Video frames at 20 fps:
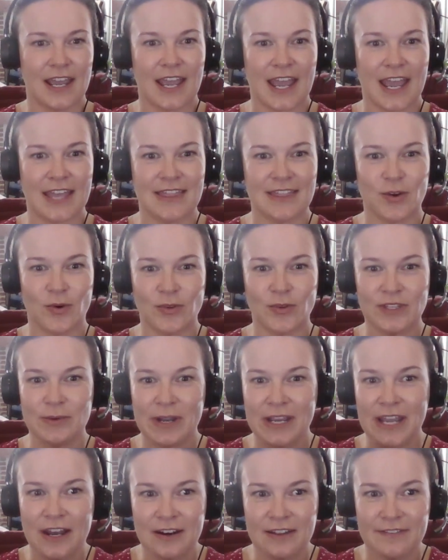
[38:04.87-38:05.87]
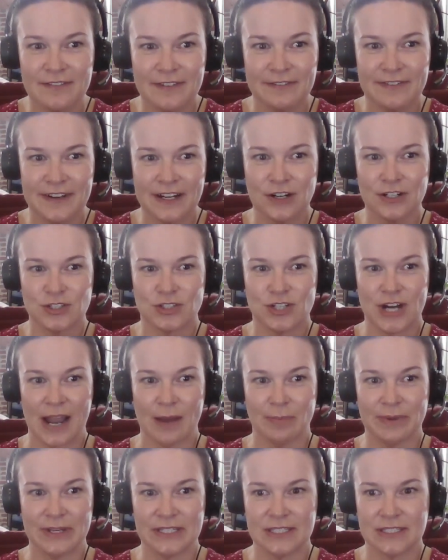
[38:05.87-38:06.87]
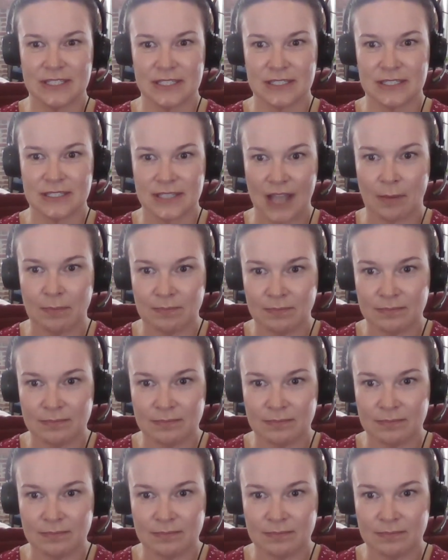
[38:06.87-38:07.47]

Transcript: And the only way out of a finger trap is to stop.